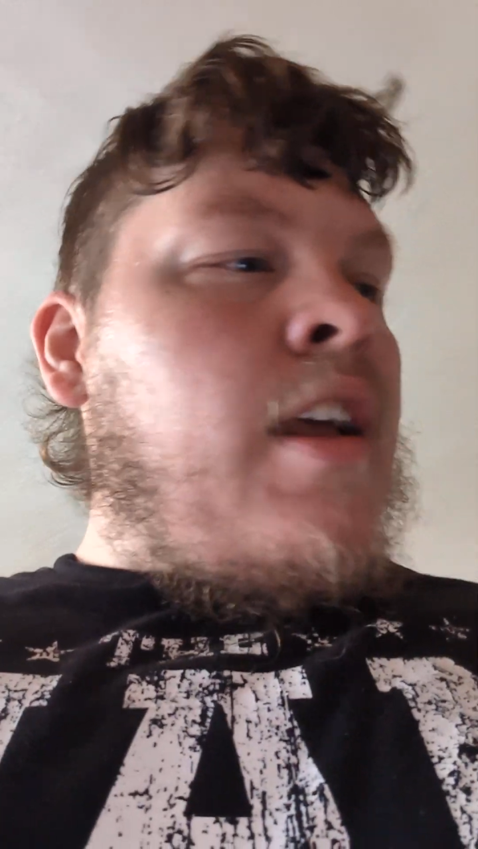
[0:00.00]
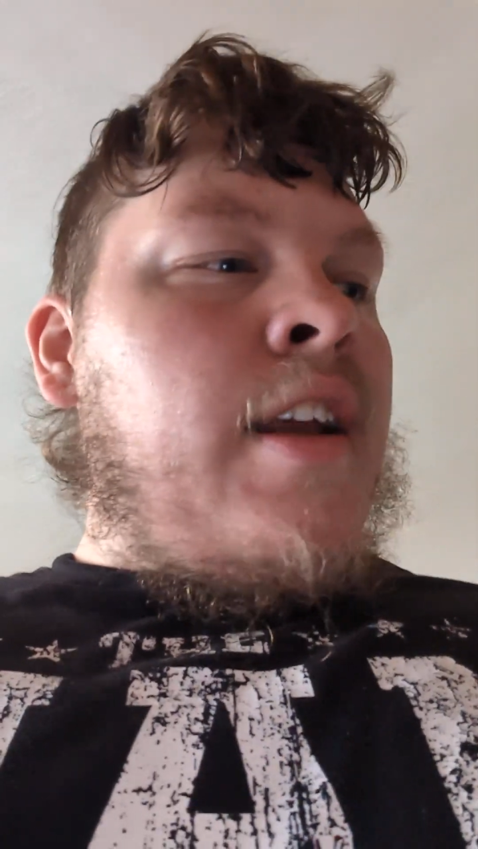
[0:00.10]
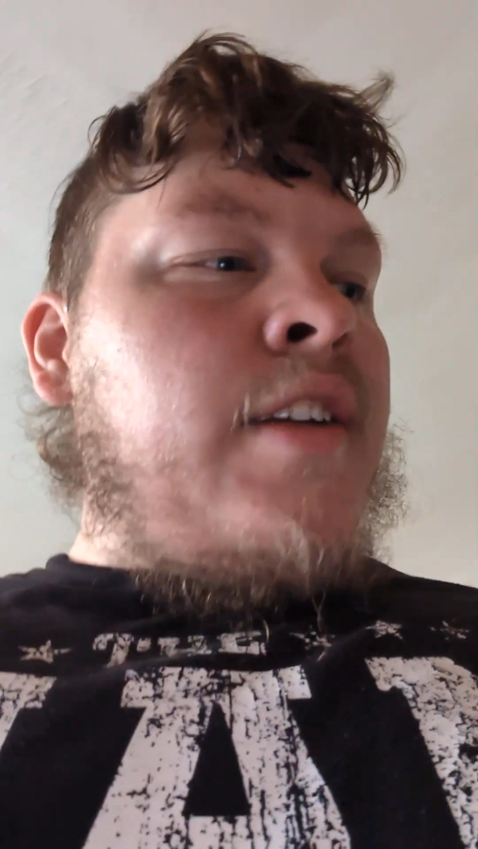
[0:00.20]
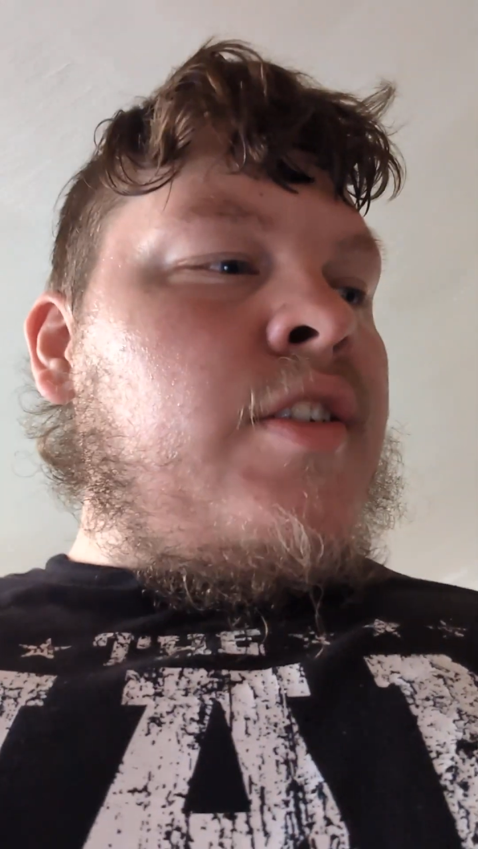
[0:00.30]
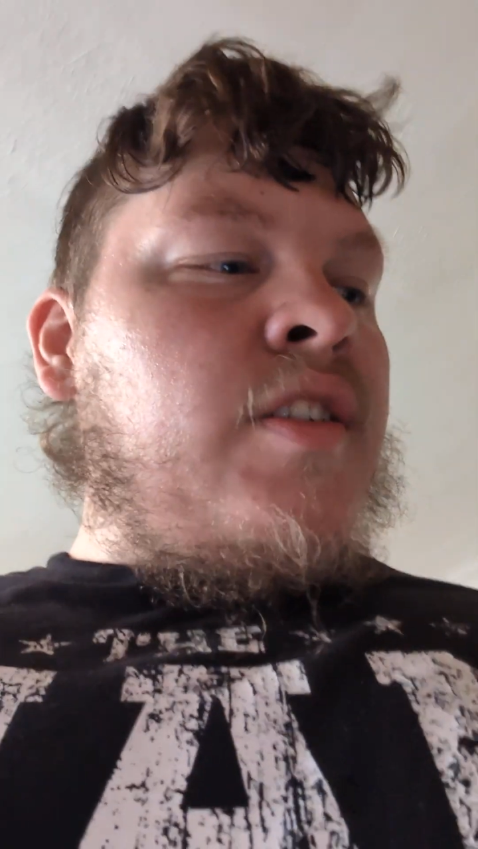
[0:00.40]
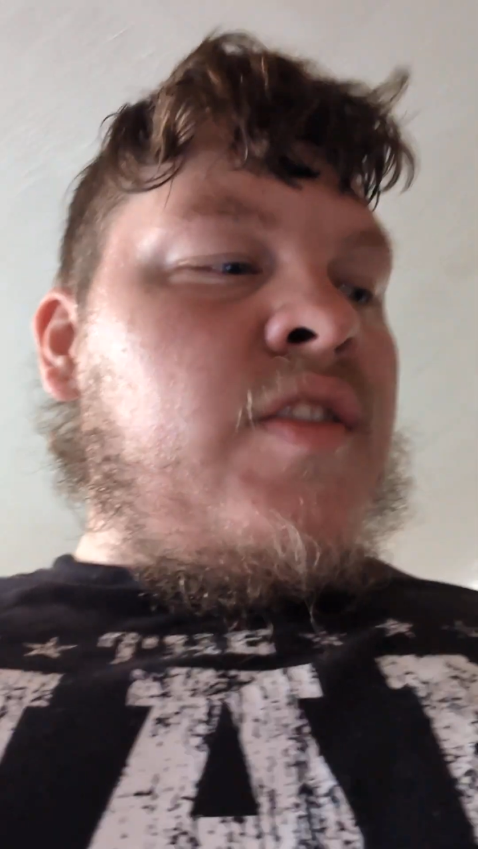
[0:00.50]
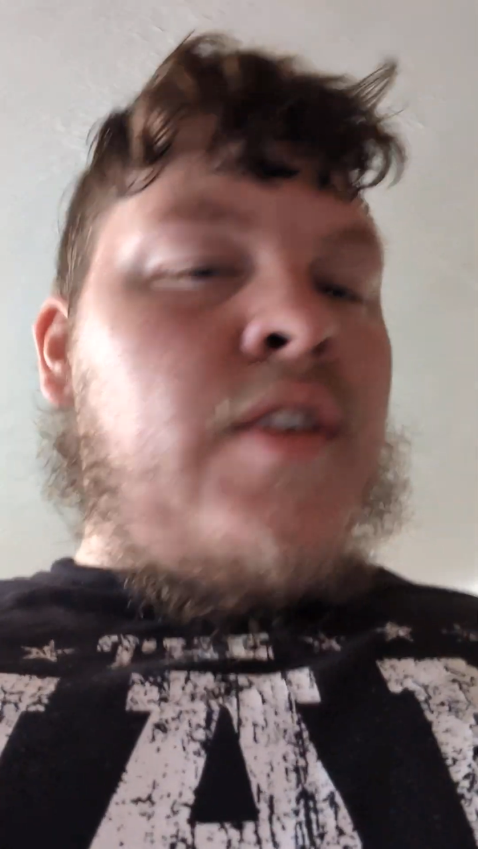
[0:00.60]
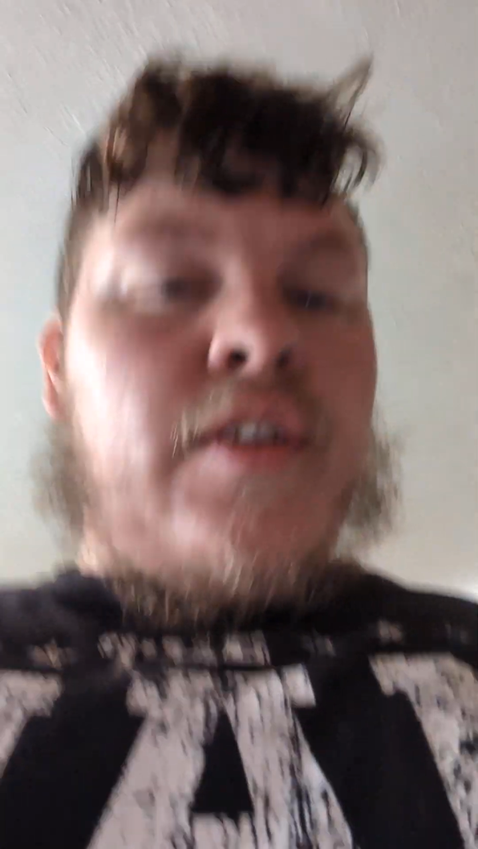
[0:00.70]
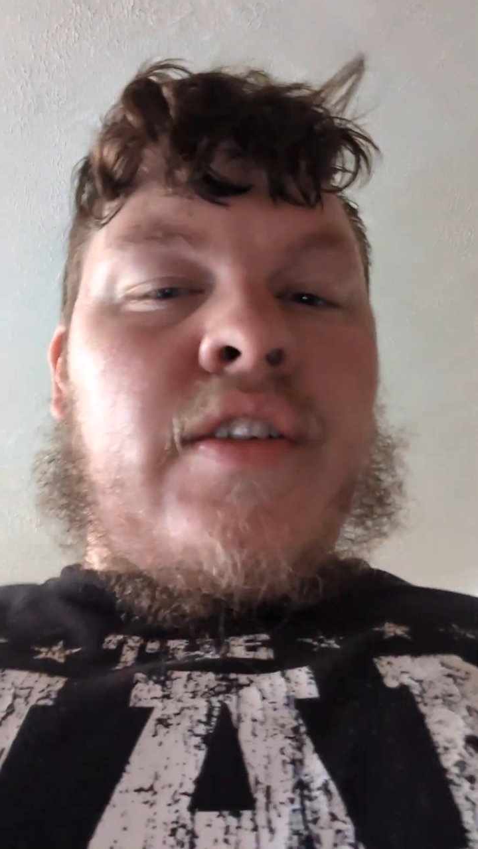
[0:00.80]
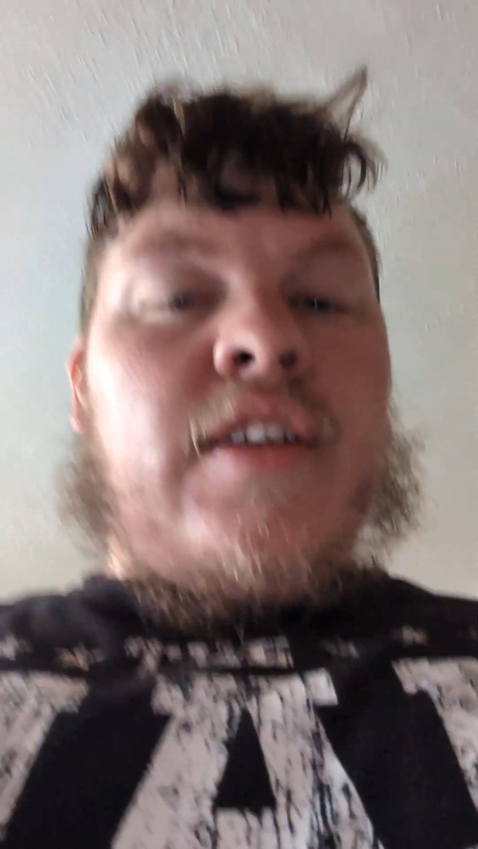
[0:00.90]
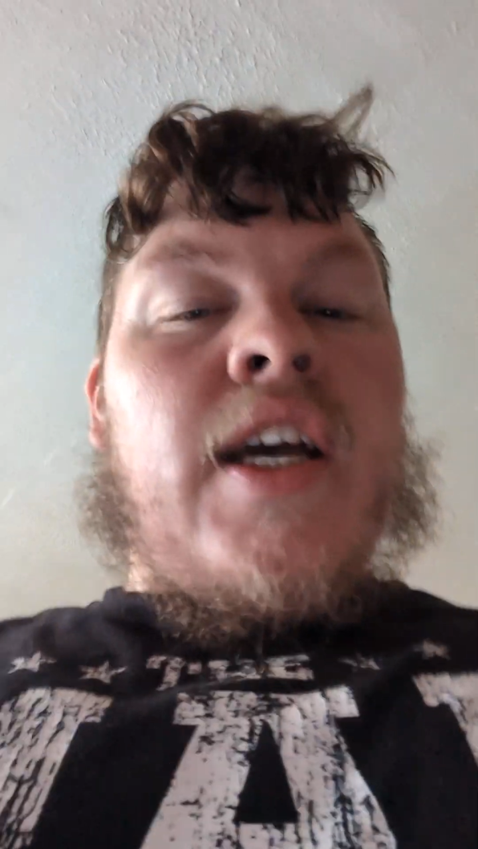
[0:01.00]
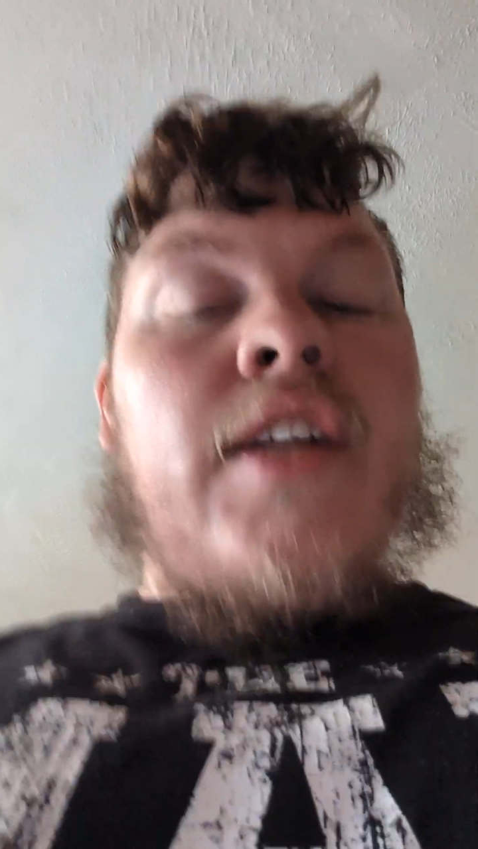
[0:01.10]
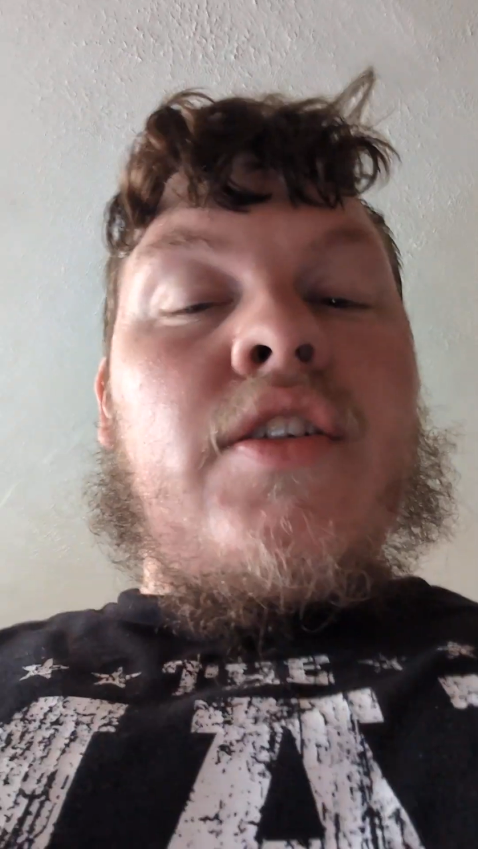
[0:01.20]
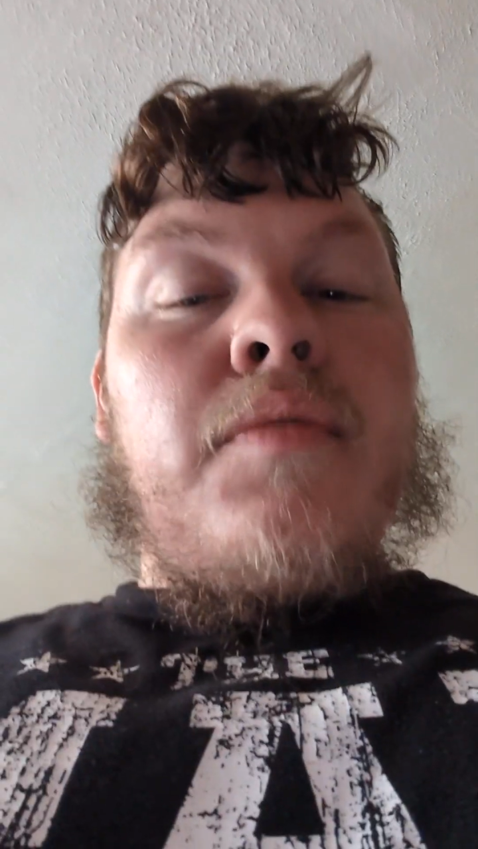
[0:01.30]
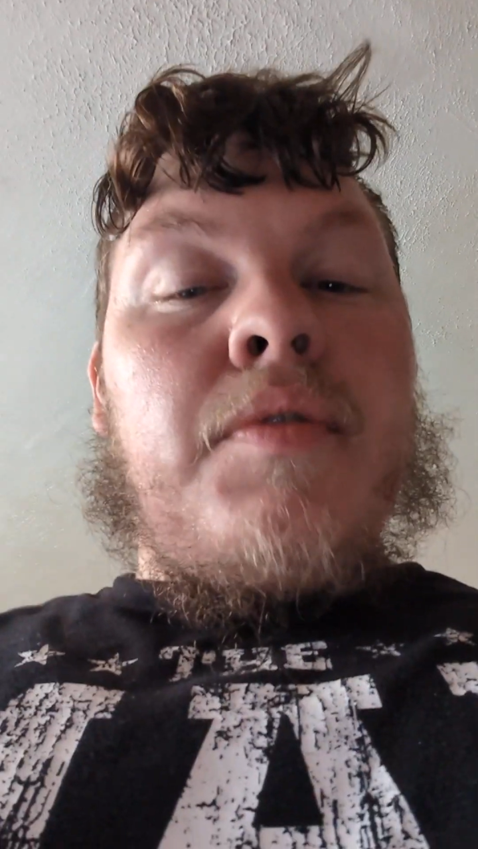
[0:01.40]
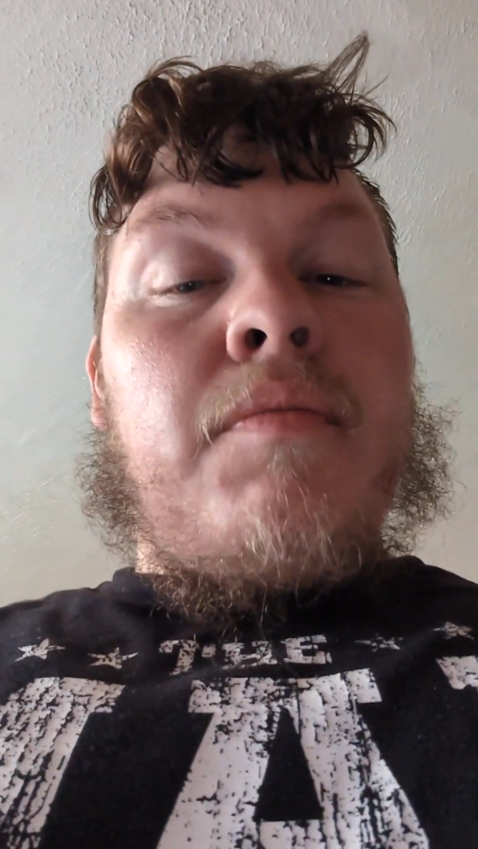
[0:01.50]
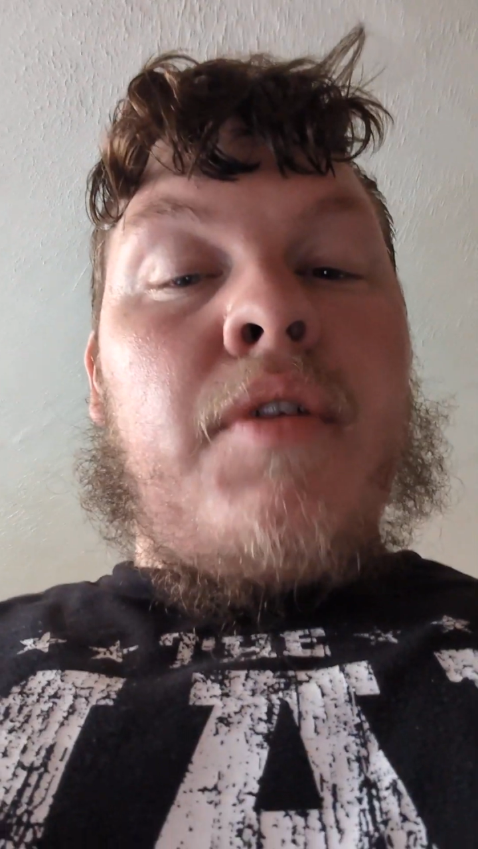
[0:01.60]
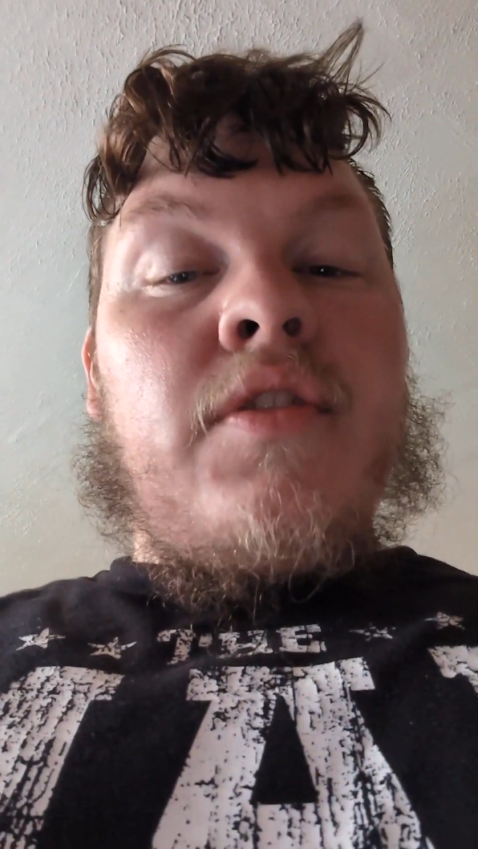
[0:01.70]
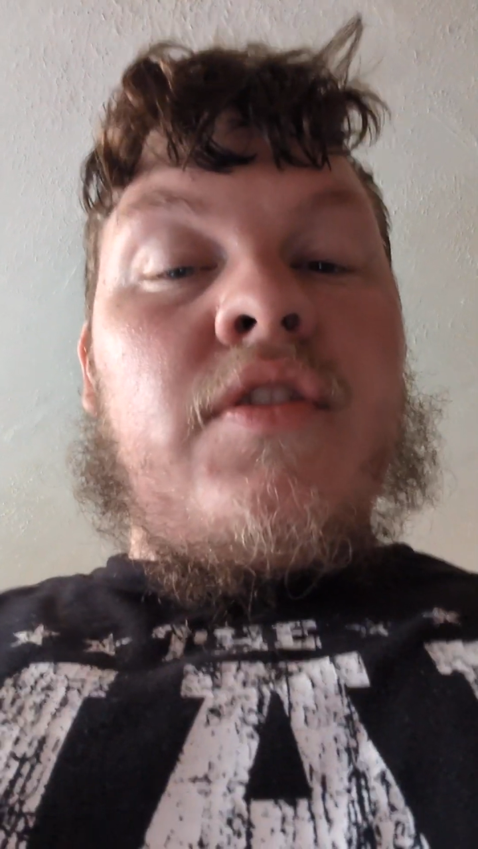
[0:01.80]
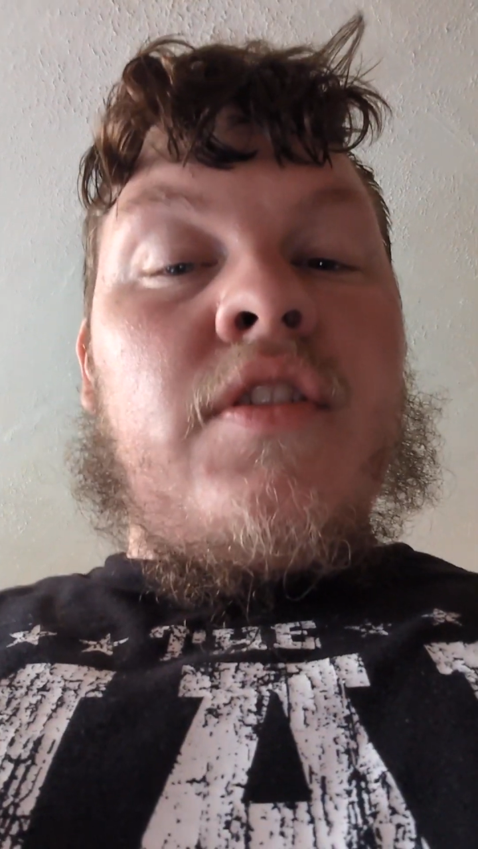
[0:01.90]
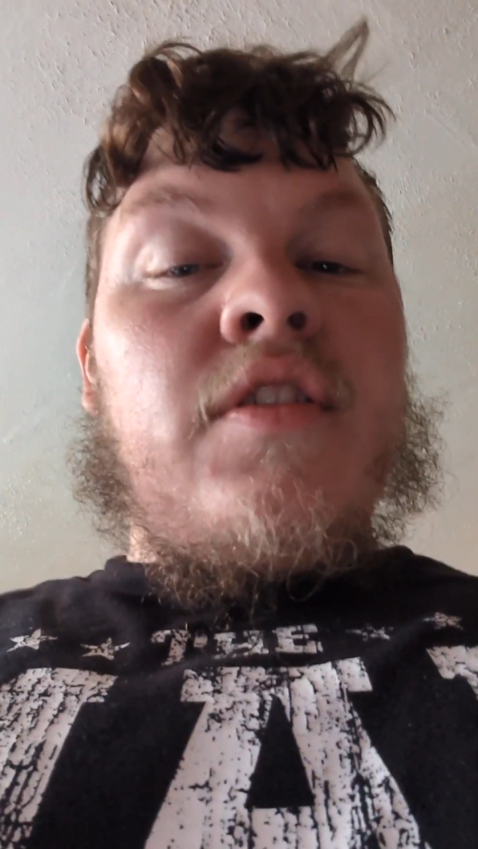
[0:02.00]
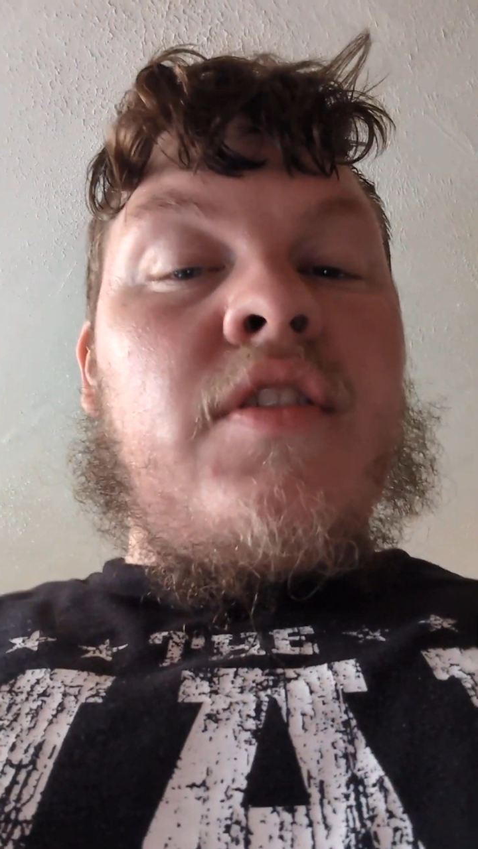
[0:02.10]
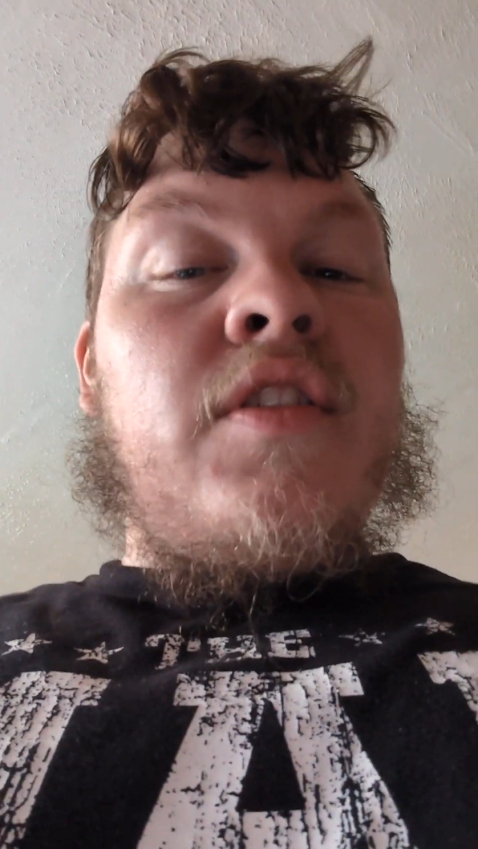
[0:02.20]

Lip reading: It ain't just fucking ketchup and mustard.